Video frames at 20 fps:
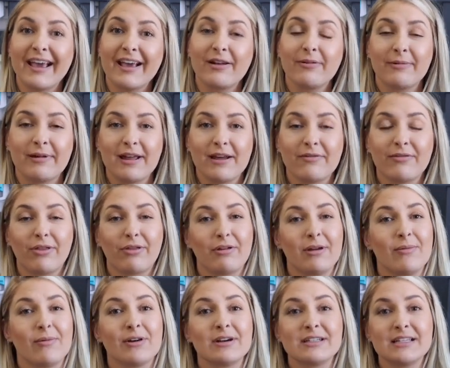and we have
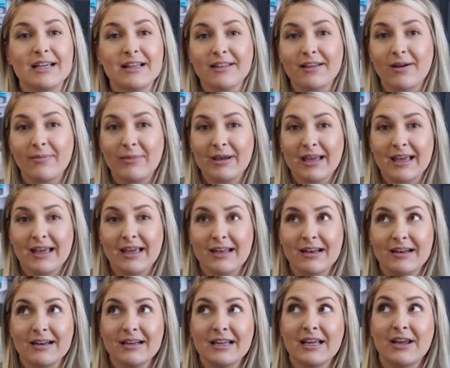3 more teeth coming
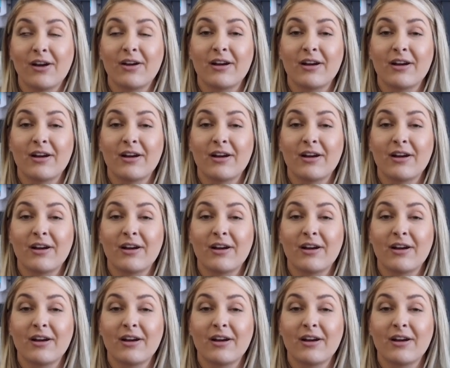in. He